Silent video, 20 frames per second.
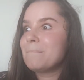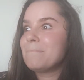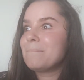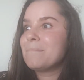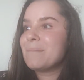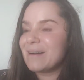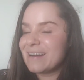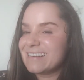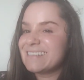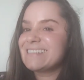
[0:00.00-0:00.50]

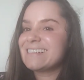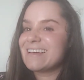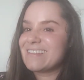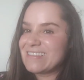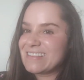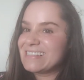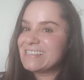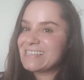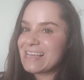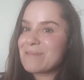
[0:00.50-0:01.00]
but in
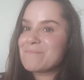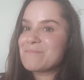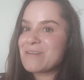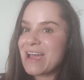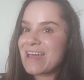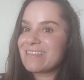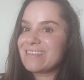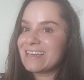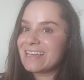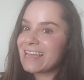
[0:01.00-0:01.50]
the same
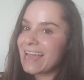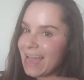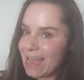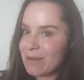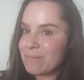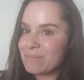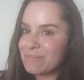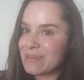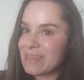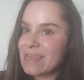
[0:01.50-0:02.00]
breath it
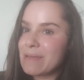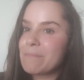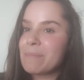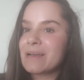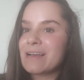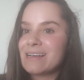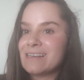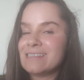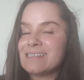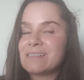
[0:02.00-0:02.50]
can be,
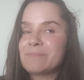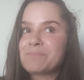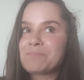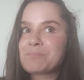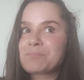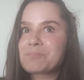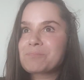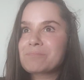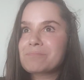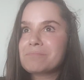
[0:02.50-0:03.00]
because
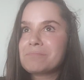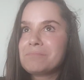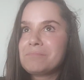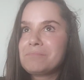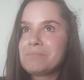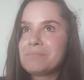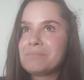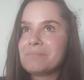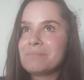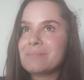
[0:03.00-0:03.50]

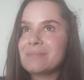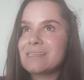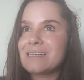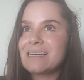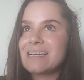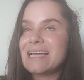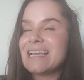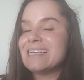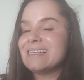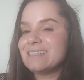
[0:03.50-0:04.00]

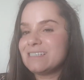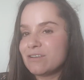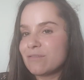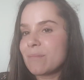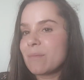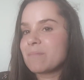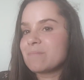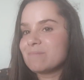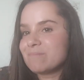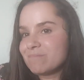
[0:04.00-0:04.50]
your
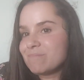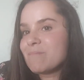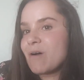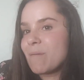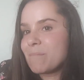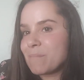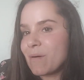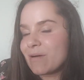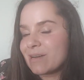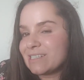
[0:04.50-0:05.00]

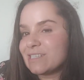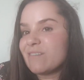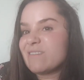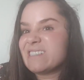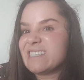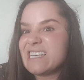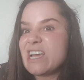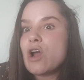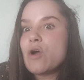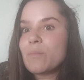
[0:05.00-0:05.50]
body's
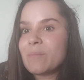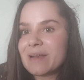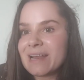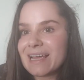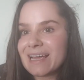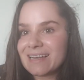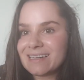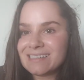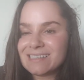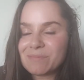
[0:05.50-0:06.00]
obviously
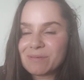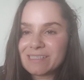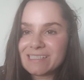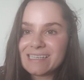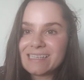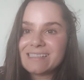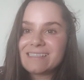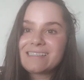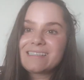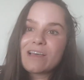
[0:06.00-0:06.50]
opening, and once it's